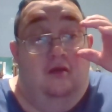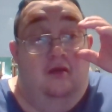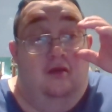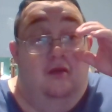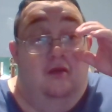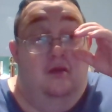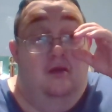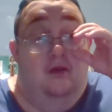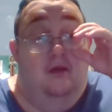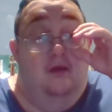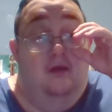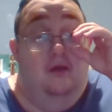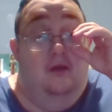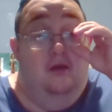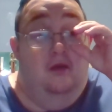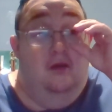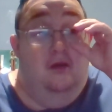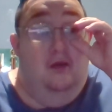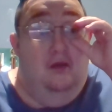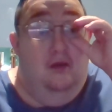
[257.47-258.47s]

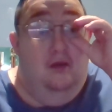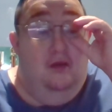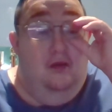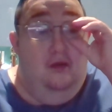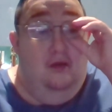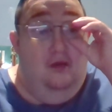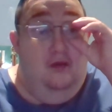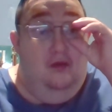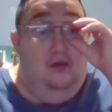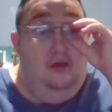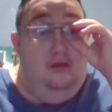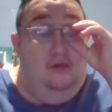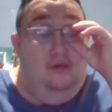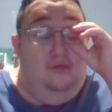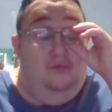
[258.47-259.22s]
(silence)